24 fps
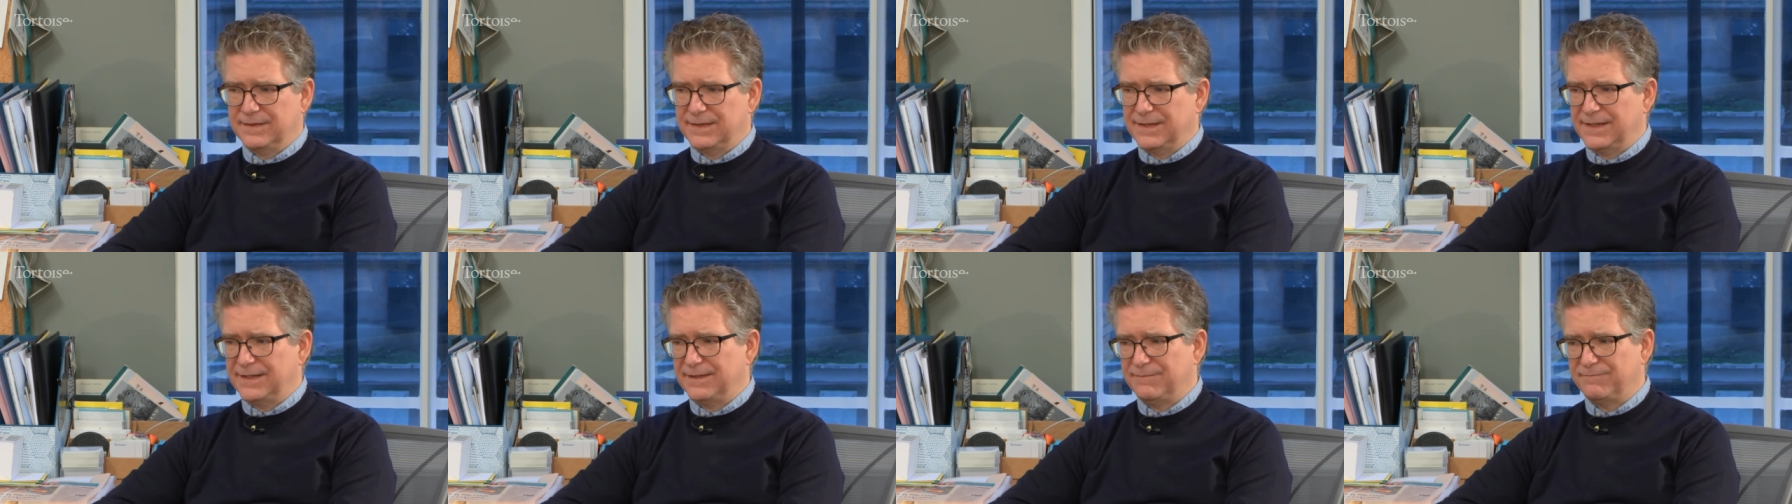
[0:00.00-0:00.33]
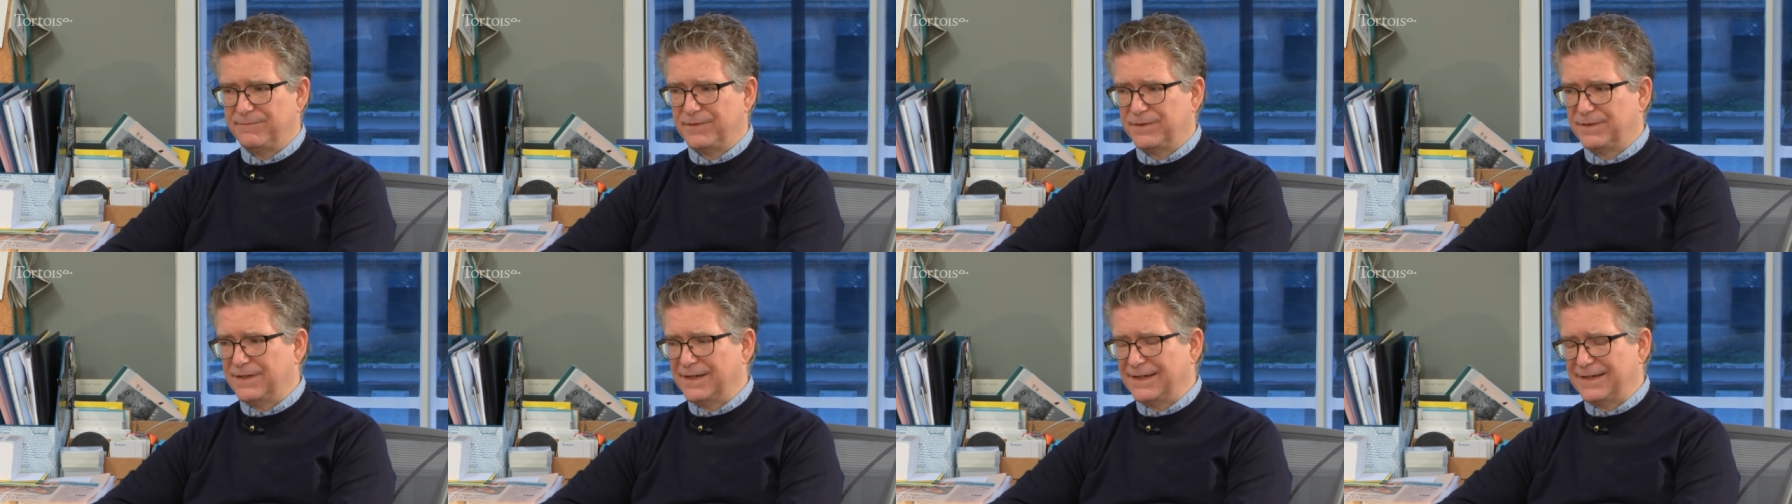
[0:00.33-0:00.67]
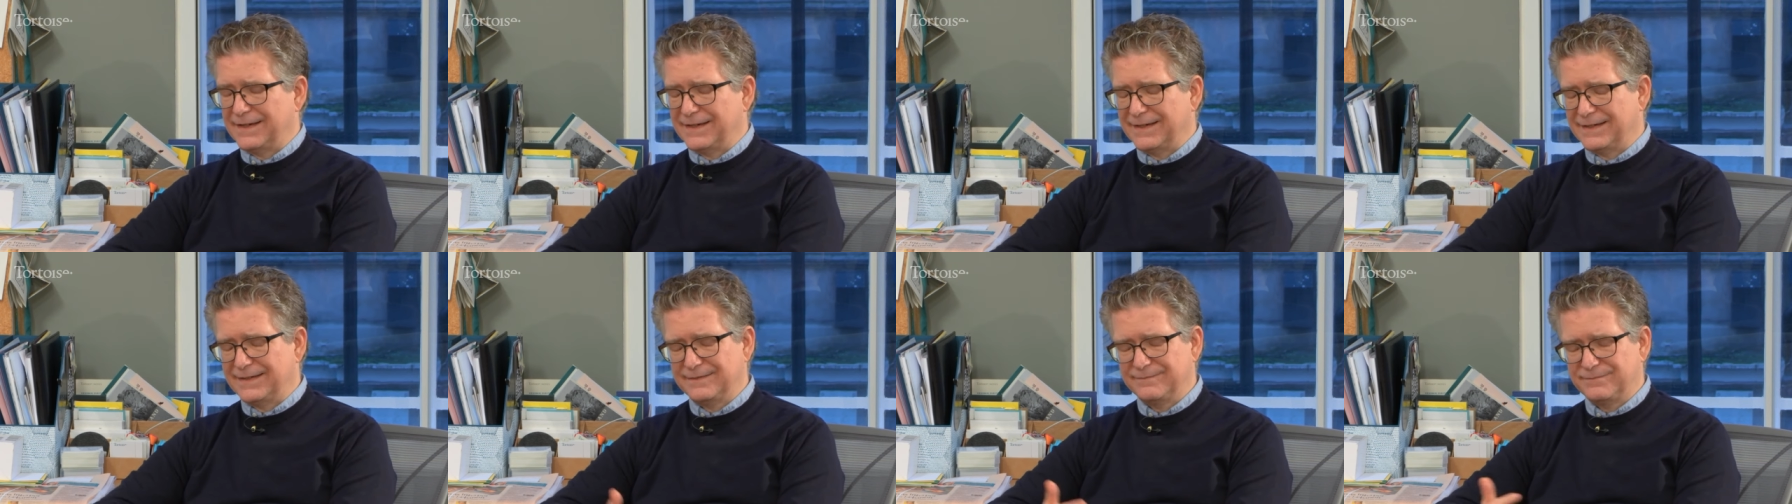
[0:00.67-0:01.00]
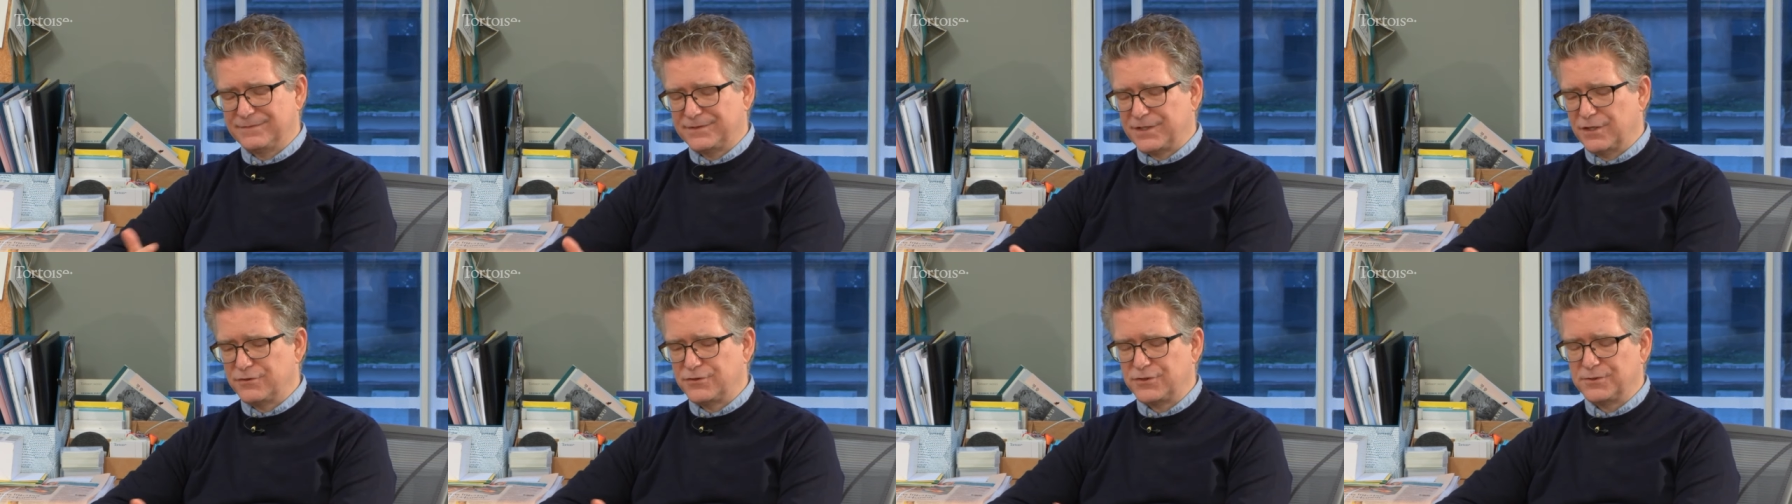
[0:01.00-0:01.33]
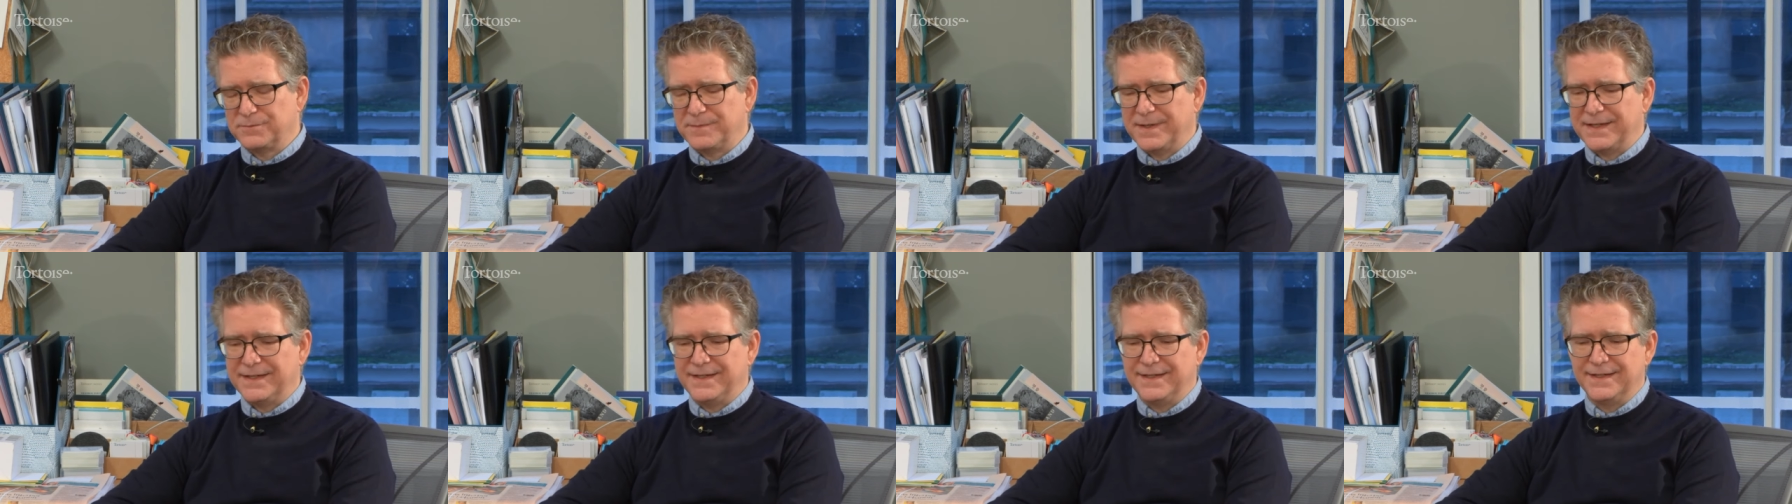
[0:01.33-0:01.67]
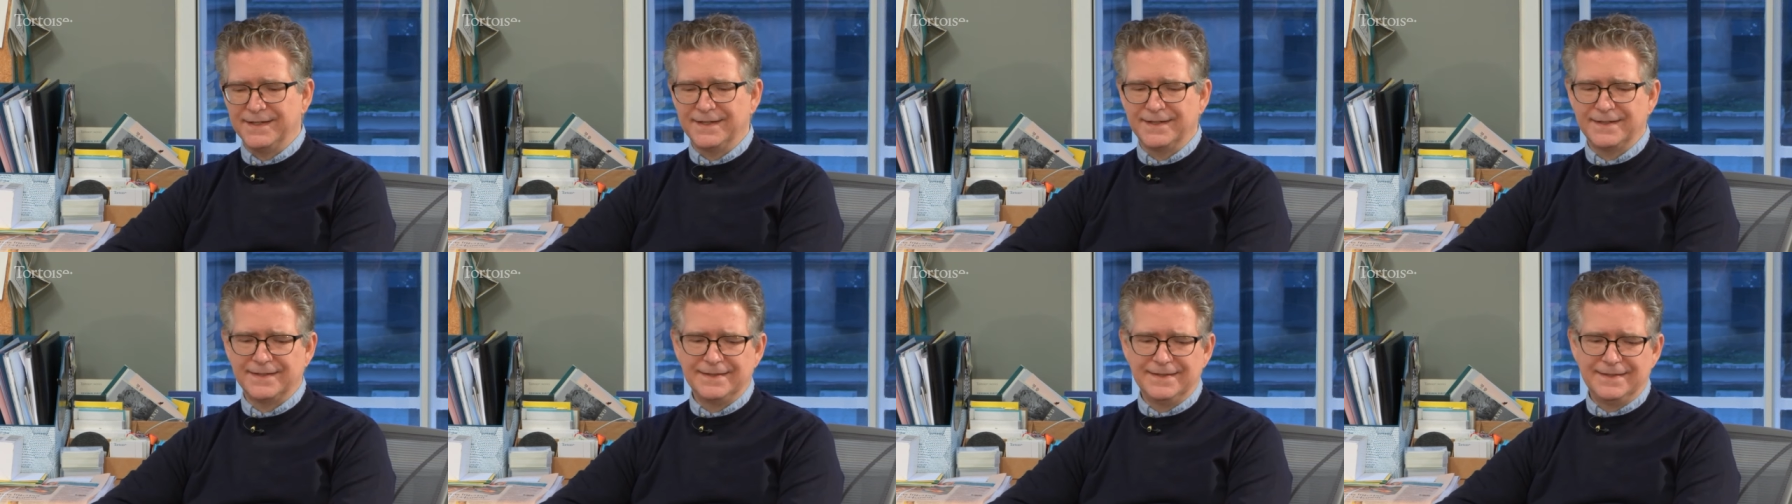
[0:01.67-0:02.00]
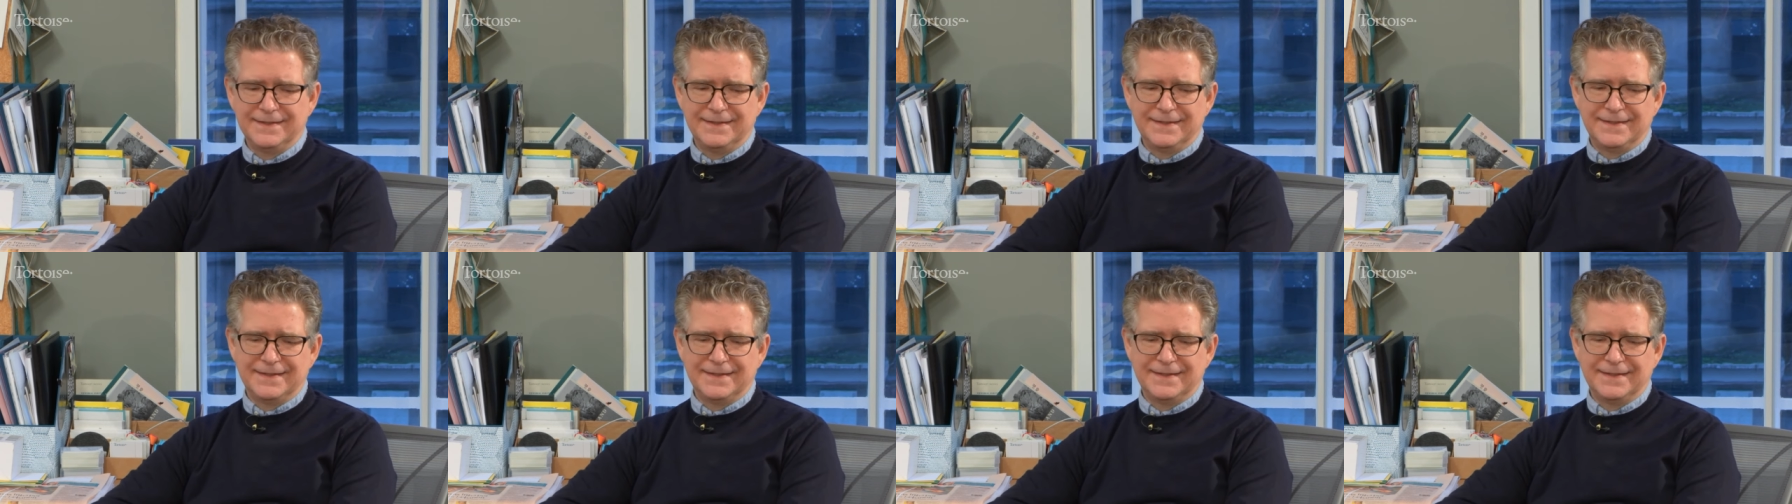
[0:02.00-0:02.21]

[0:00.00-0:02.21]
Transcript: the social media.